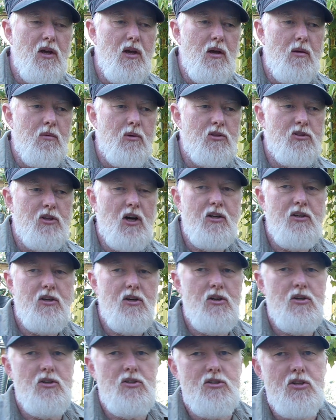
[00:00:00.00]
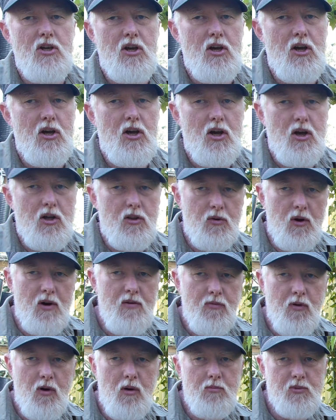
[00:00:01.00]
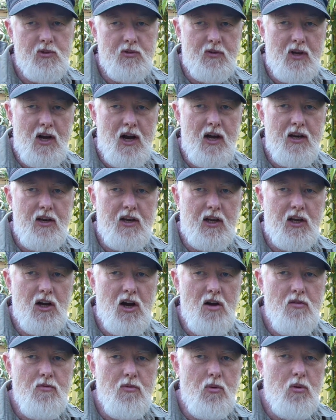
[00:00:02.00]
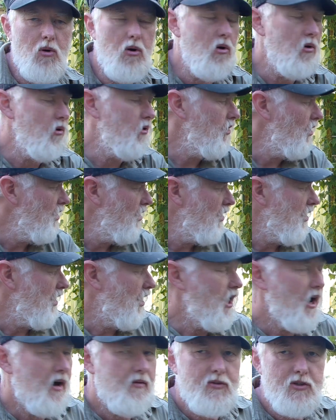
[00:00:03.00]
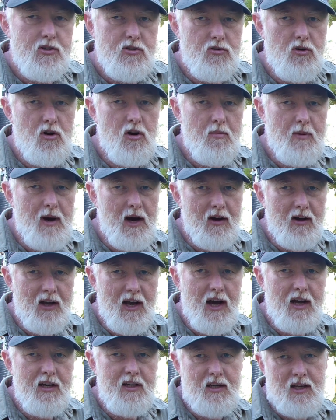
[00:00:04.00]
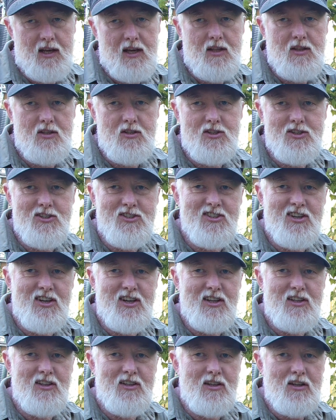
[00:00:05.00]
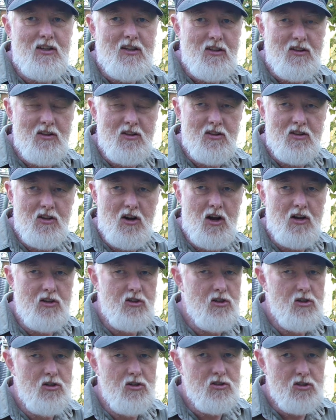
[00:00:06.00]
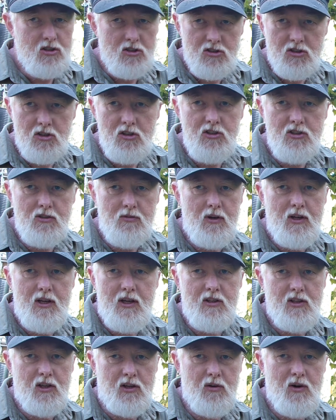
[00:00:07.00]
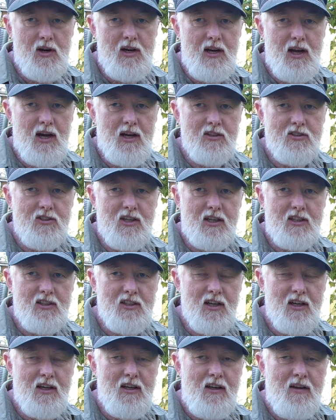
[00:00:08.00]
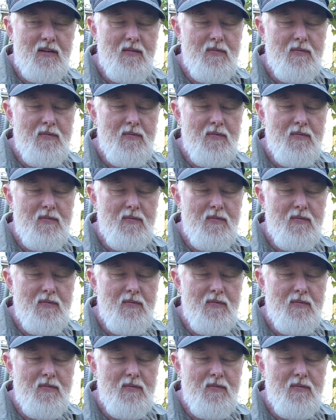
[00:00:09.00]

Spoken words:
because I use three forms of gardening overall. I have the straw bale gardening here that you see that I use exclusively in the greenhouse actually,